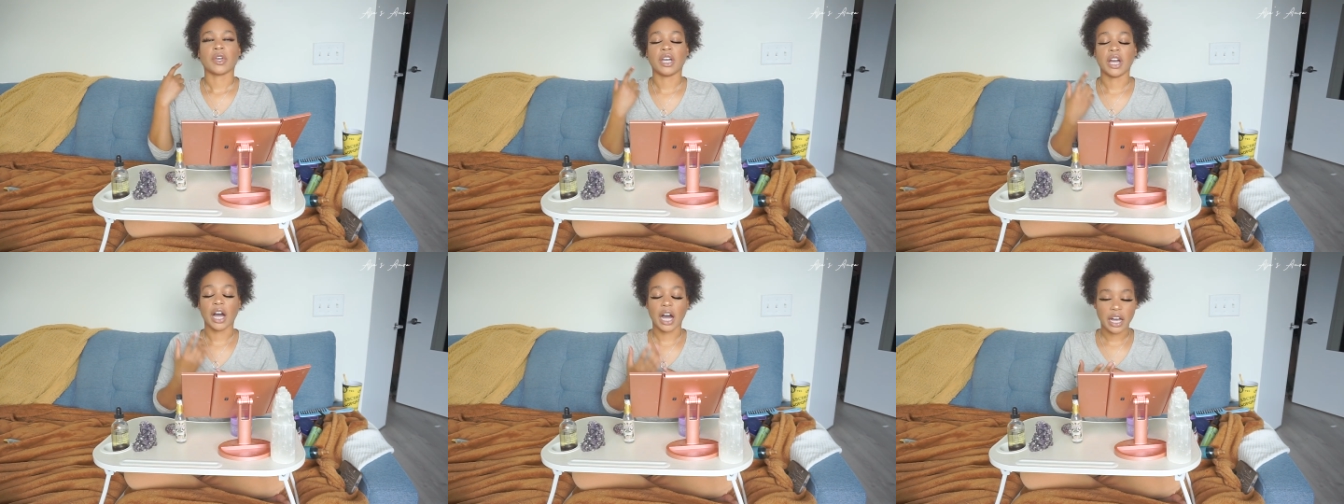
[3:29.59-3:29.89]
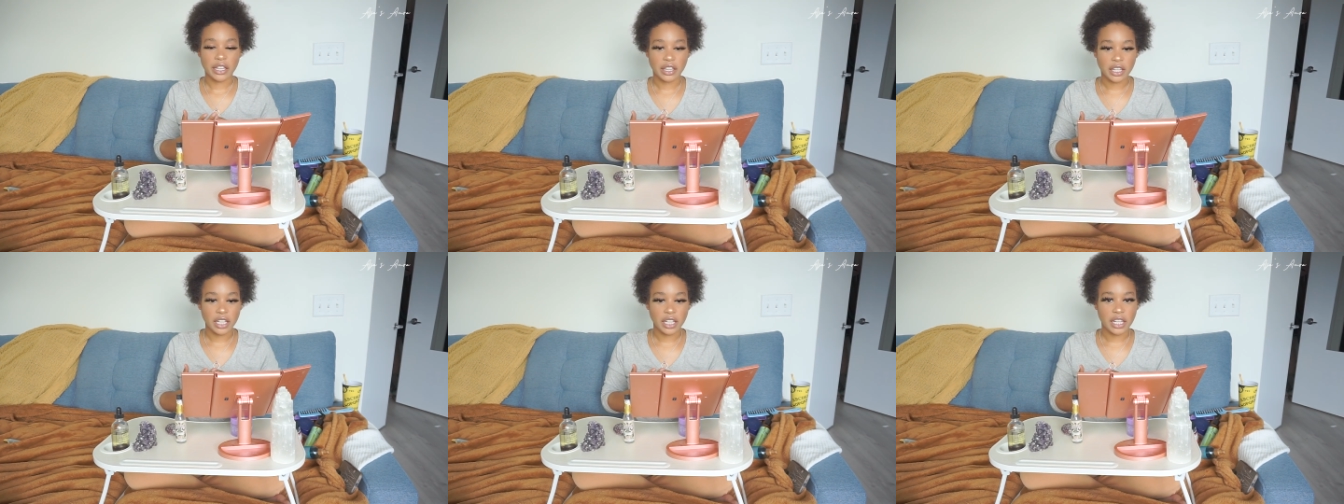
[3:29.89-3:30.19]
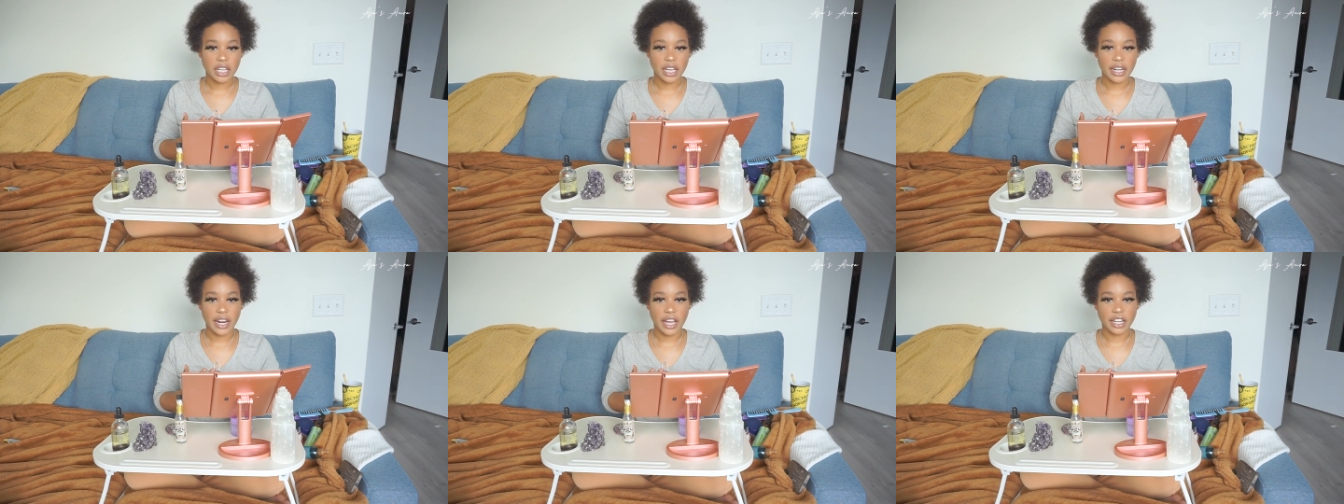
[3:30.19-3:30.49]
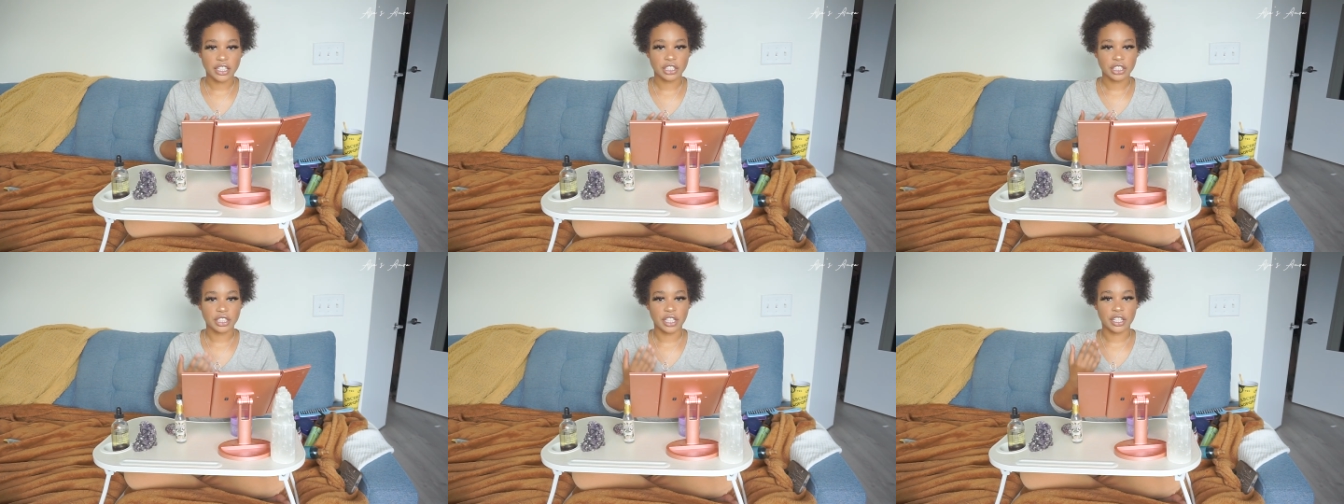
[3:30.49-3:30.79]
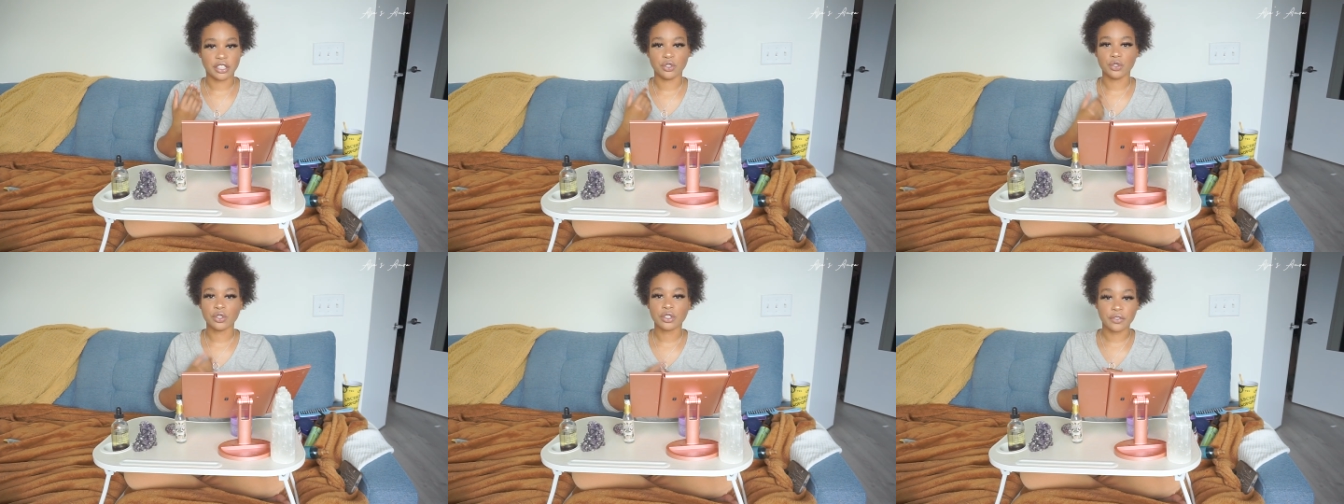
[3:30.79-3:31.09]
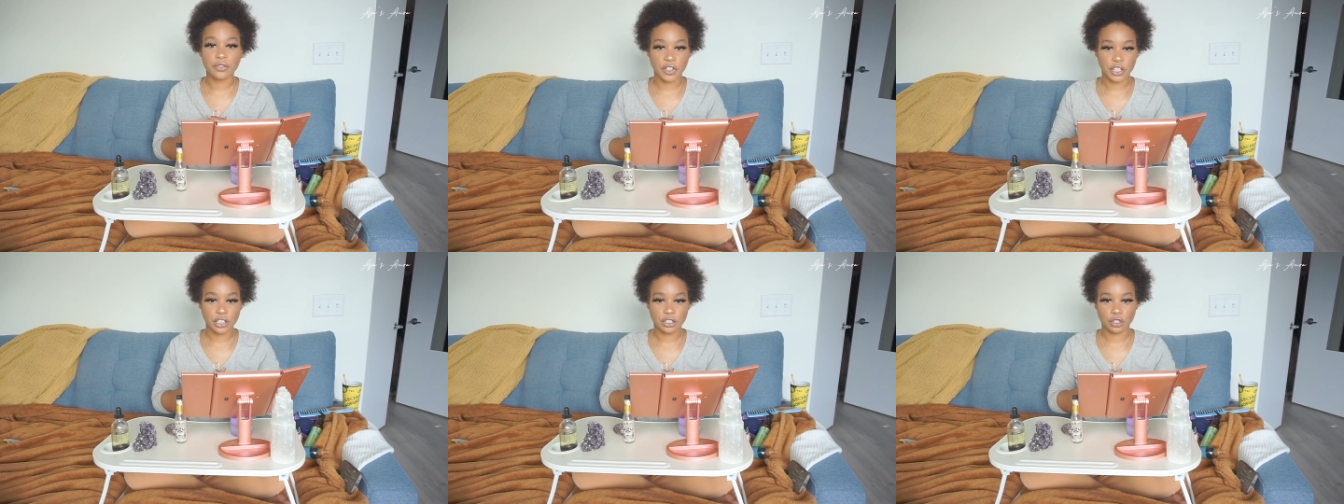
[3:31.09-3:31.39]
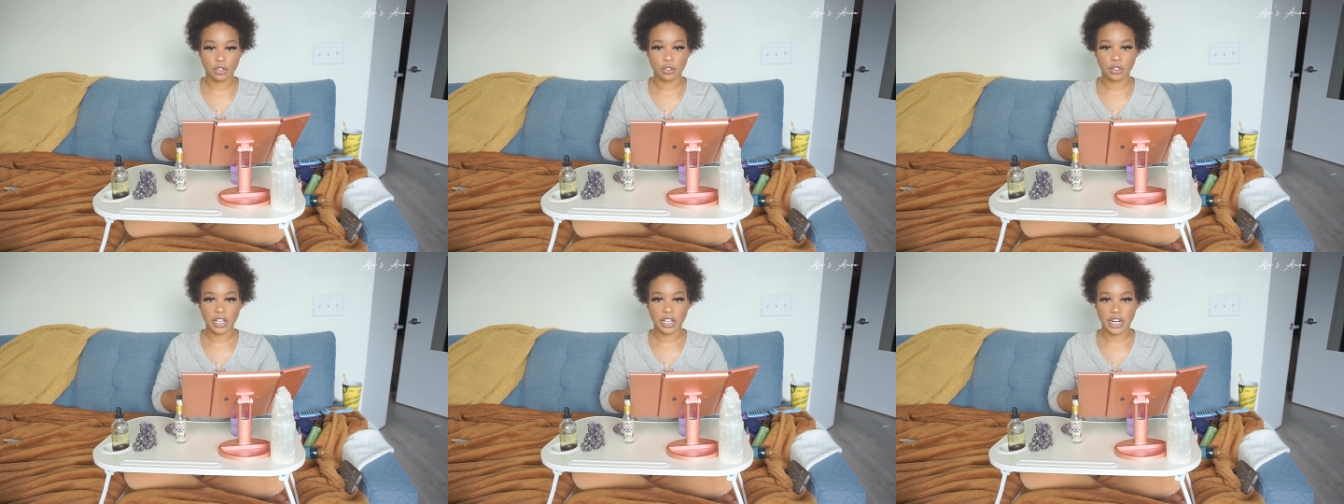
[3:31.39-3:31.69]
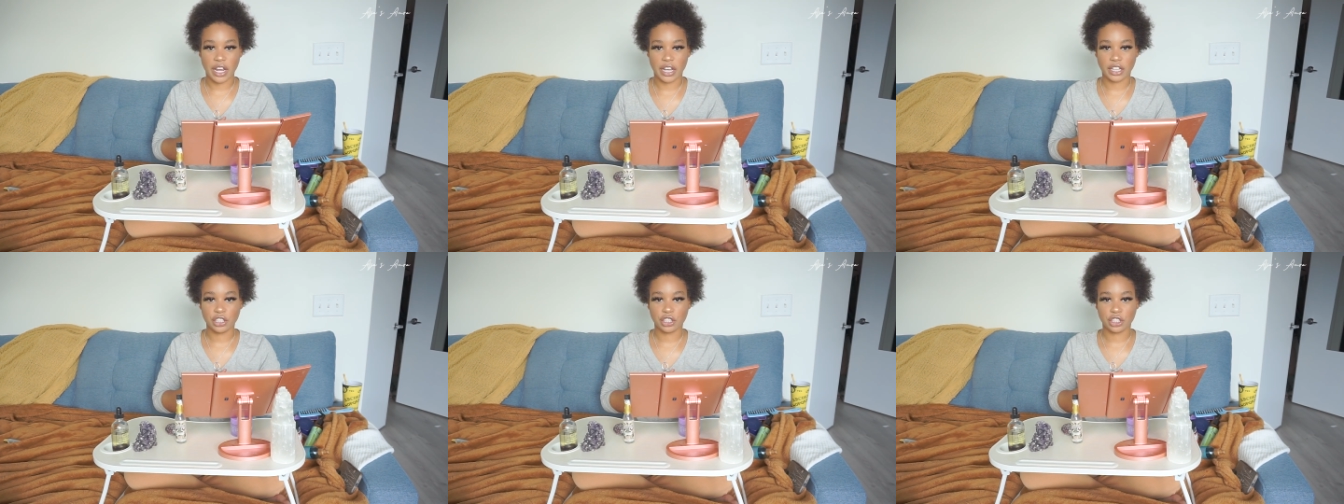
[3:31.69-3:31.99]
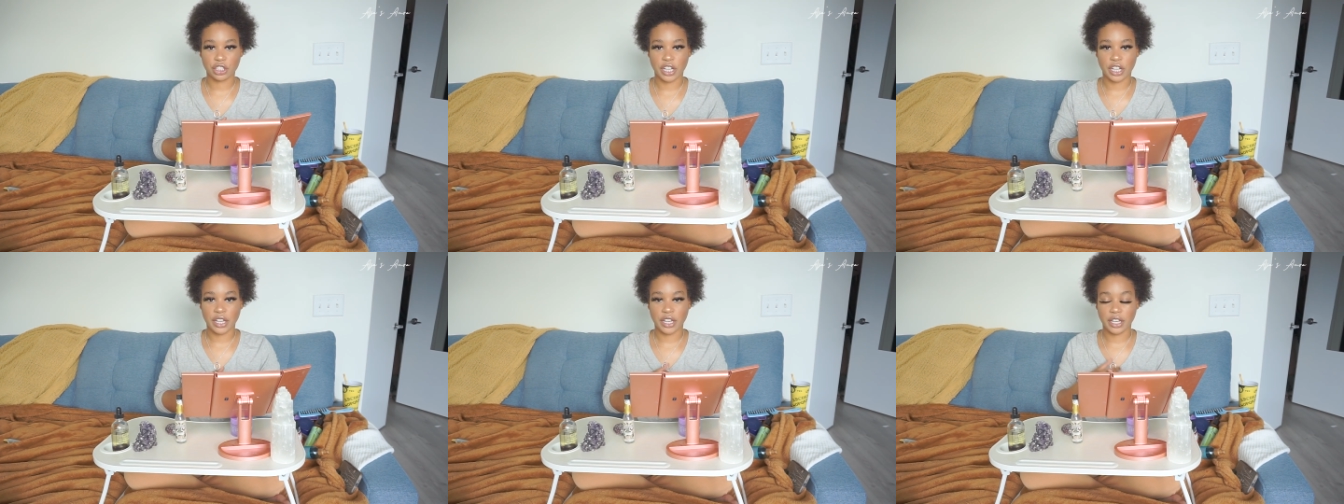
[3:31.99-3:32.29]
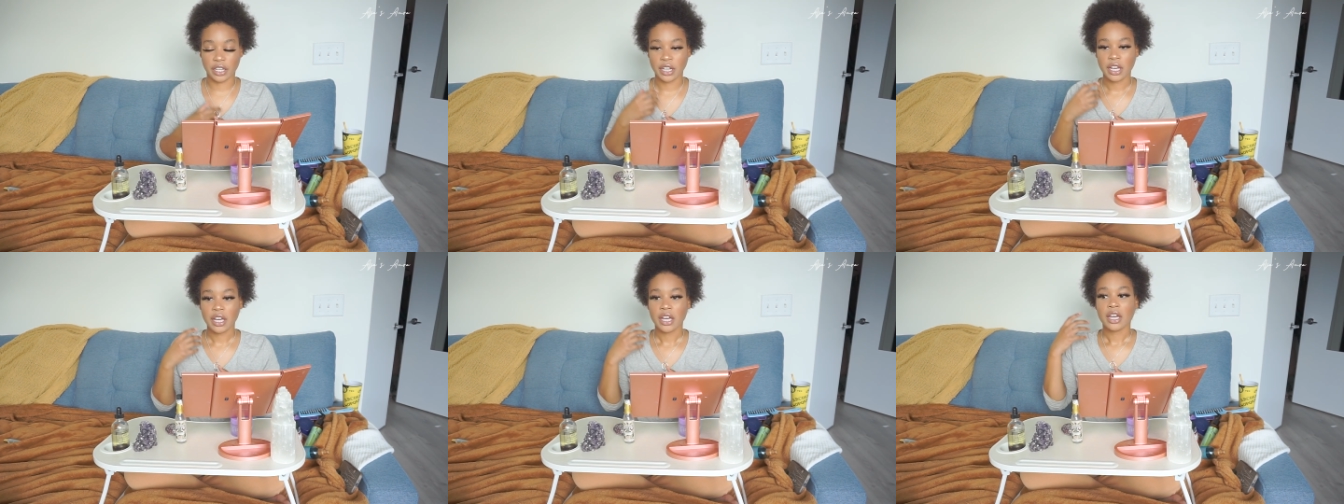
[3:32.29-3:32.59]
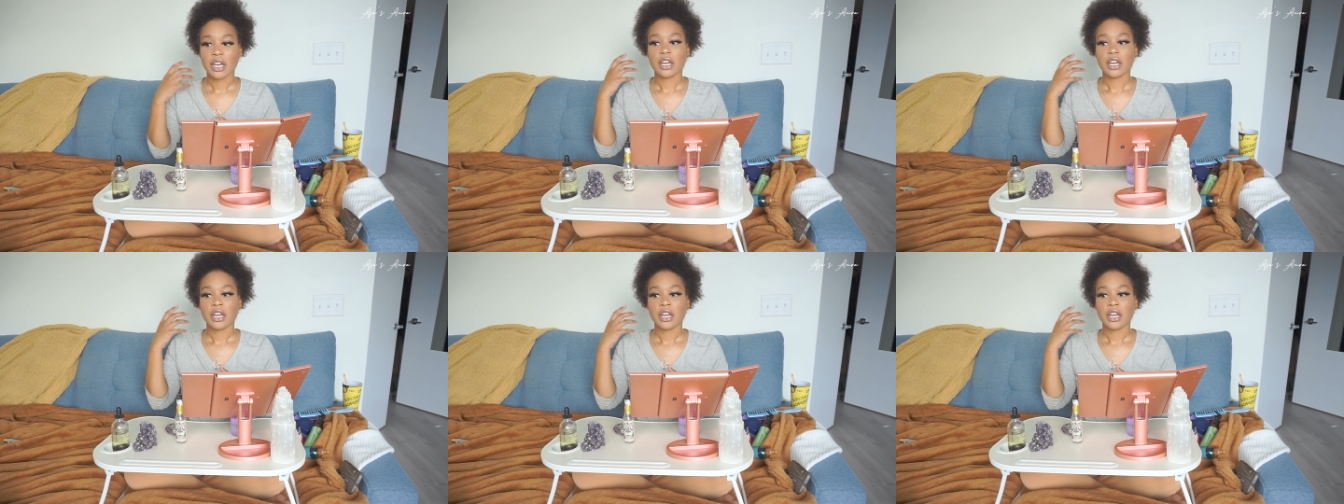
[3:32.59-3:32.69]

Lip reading: godly connection, universal connection,